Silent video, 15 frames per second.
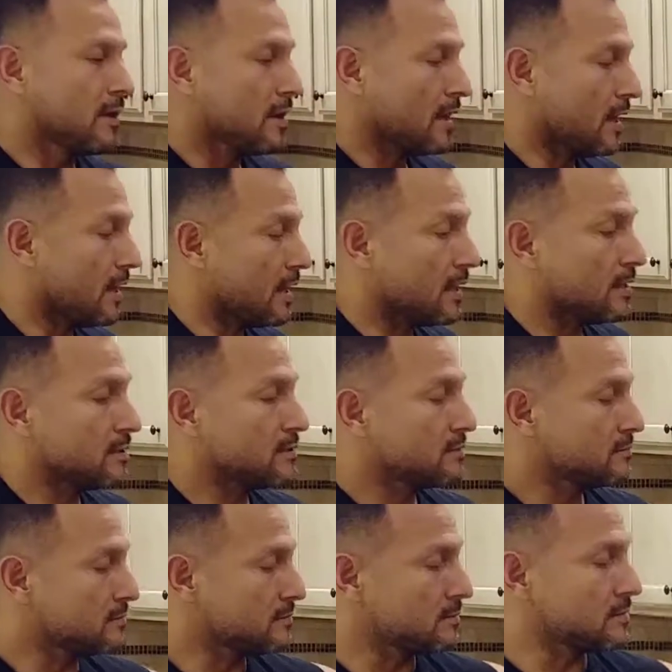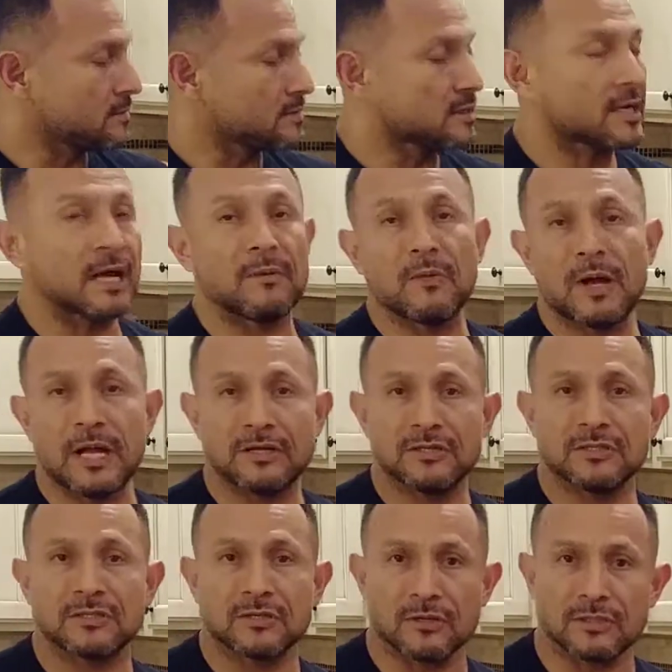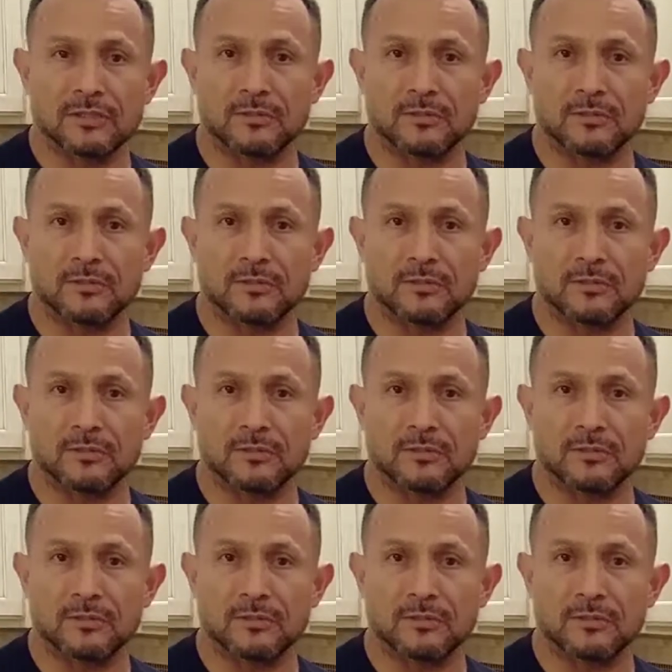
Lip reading: And this is a carbohydrate source,